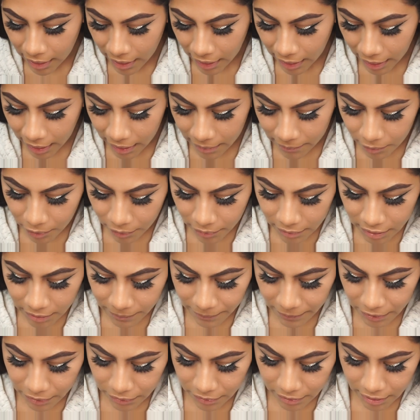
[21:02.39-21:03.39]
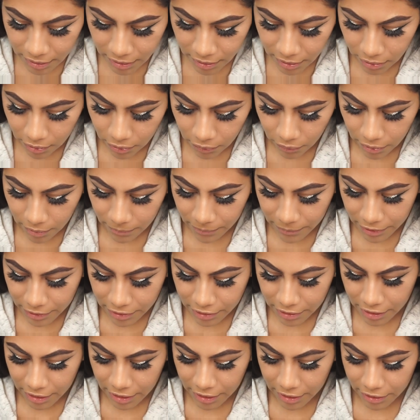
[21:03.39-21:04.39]
I'm going to be using the Laura
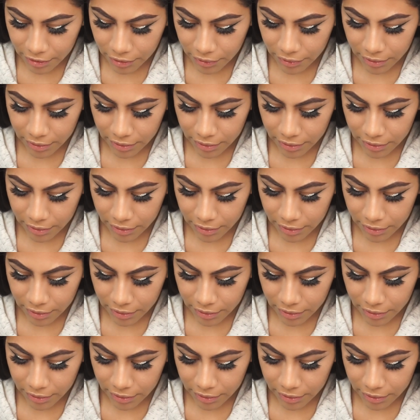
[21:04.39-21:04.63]
Mercier